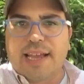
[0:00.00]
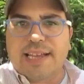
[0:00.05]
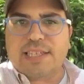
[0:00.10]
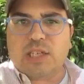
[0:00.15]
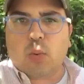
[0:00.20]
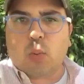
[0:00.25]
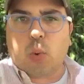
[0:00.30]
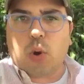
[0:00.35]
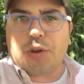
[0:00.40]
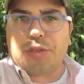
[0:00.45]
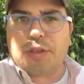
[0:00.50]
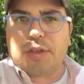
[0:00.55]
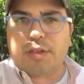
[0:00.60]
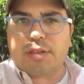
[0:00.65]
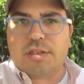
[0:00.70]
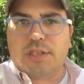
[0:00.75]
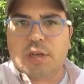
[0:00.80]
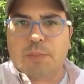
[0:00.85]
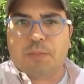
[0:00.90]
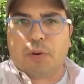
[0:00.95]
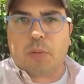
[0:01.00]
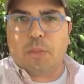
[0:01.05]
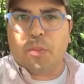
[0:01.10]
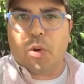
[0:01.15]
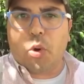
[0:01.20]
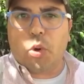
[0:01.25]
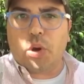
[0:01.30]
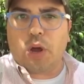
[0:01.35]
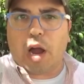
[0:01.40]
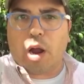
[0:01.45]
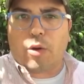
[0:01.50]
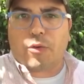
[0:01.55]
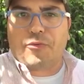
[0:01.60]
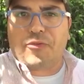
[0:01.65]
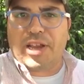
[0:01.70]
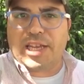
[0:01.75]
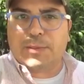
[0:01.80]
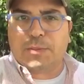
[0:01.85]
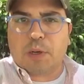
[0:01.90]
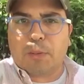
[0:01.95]
Is it worth it to promote our
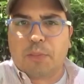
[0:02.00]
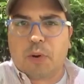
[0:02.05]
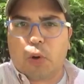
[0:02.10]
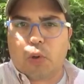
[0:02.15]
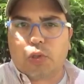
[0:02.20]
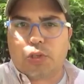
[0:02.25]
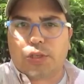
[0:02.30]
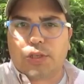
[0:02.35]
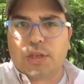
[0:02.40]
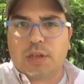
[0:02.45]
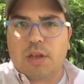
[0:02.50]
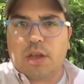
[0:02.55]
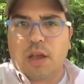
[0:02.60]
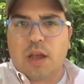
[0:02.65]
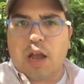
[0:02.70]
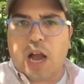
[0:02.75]
Facebook posts,